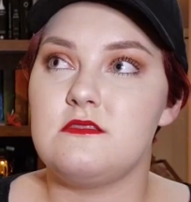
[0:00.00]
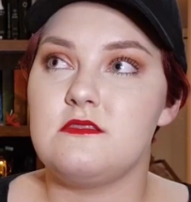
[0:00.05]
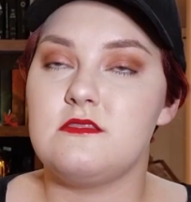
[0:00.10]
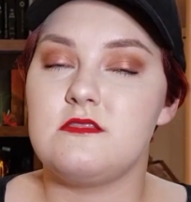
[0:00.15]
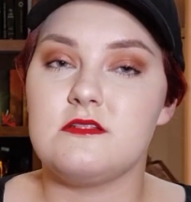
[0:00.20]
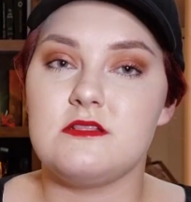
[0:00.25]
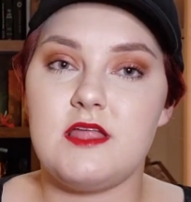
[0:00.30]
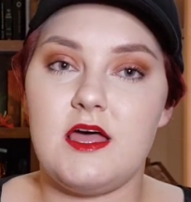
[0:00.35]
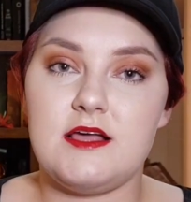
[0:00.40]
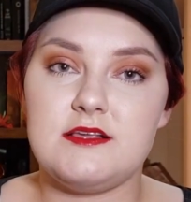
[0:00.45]
The
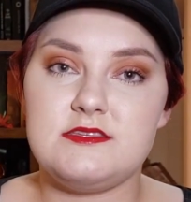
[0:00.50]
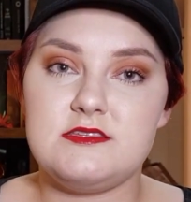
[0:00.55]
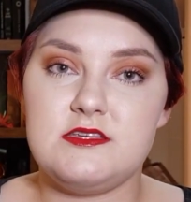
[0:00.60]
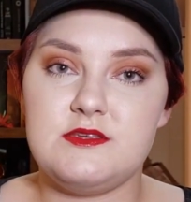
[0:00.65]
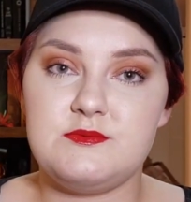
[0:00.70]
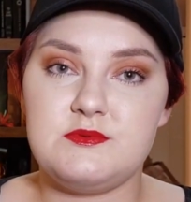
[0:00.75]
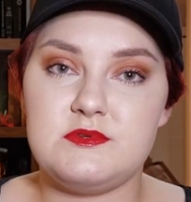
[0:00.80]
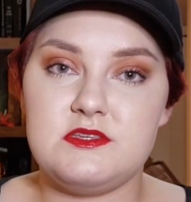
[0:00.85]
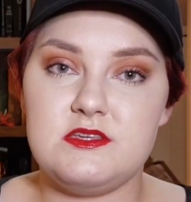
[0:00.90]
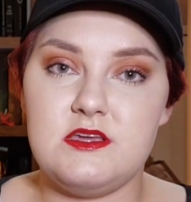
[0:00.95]
last
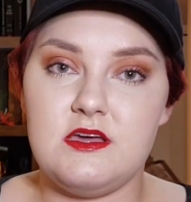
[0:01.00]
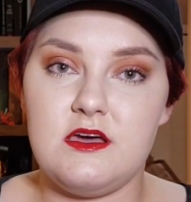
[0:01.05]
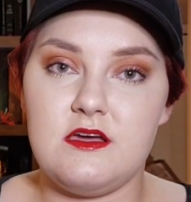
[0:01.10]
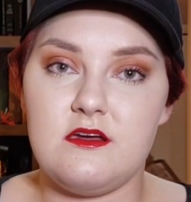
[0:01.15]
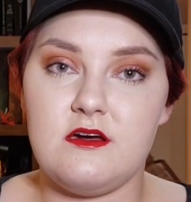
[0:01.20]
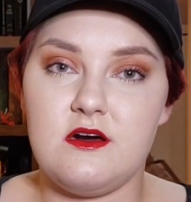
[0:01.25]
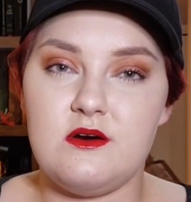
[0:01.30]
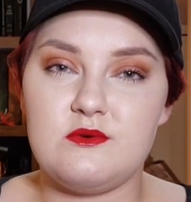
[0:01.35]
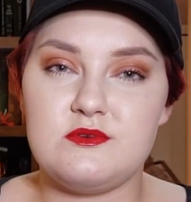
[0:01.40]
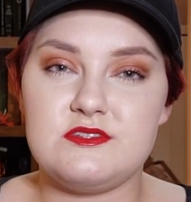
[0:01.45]
Ipsy I
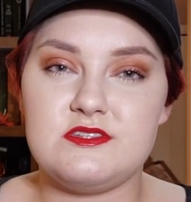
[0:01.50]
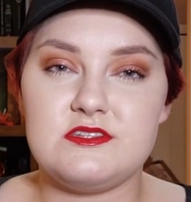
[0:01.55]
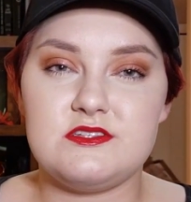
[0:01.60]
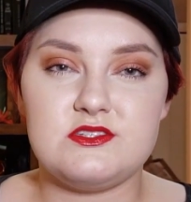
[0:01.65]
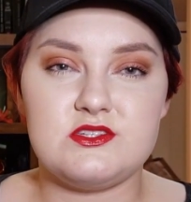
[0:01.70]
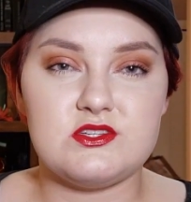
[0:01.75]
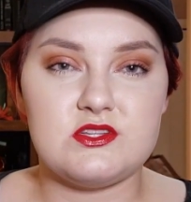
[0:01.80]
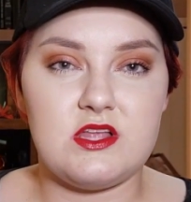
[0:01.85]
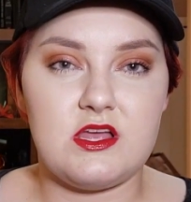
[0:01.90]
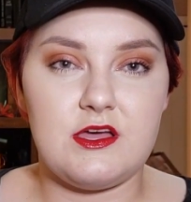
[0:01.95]
got was in
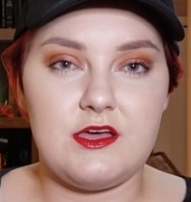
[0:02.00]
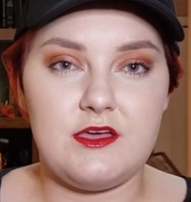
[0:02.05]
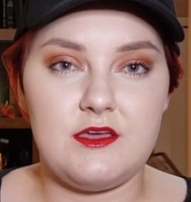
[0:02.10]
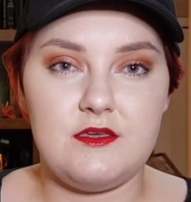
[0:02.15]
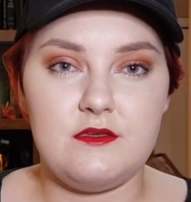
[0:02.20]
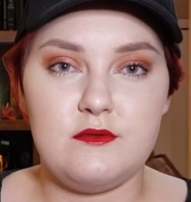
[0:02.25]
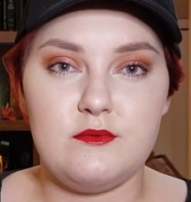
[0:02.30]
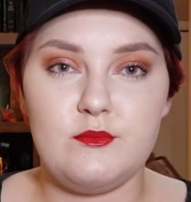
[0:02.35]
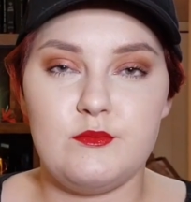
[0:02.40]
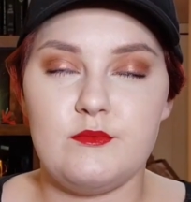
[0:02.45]

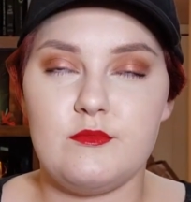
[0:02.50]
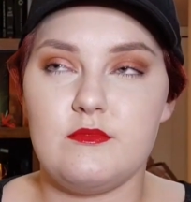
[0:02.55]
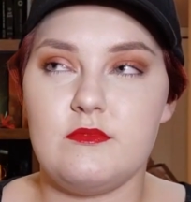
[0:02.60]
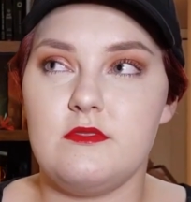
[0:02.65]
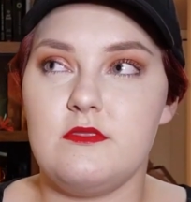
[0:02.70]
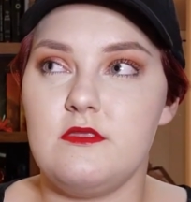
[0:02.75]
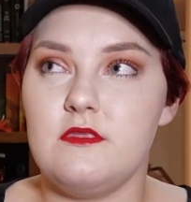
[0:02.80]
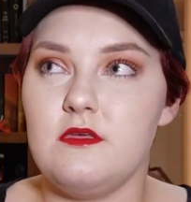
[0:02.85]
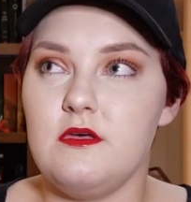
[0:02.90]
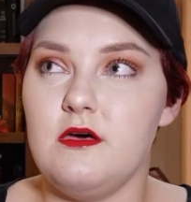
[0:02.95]
July.
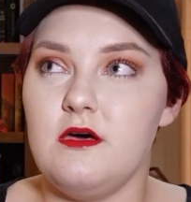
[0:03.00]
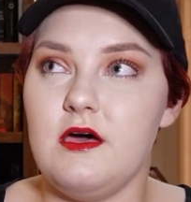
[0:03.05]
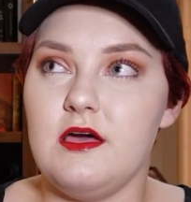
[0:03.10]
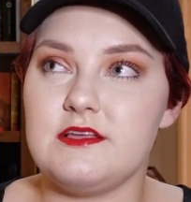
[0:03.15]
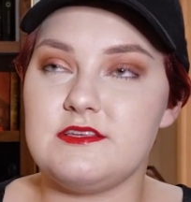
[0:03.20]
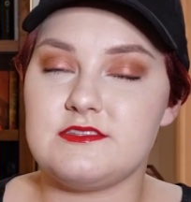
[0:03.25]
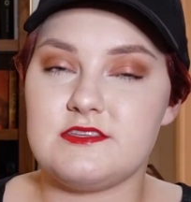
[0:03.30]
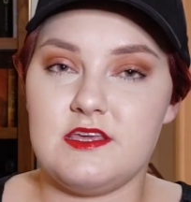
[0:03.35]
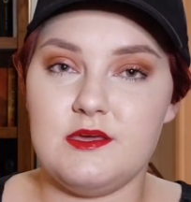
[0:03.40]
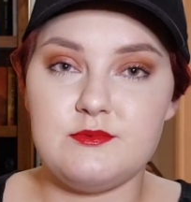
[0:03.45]
I
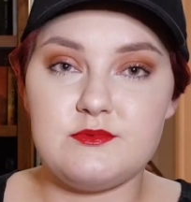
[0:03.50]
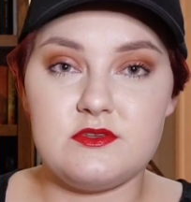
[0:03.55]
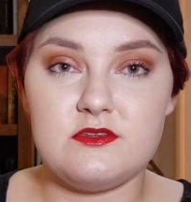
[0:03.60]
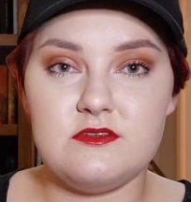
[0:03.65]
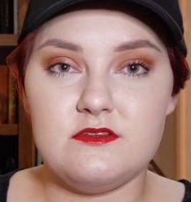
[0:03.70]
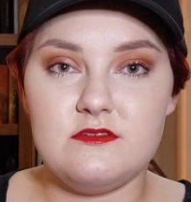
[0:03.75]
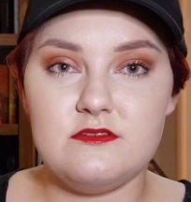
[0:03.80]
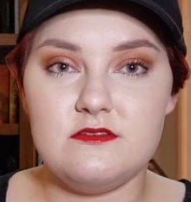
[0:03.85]
skipped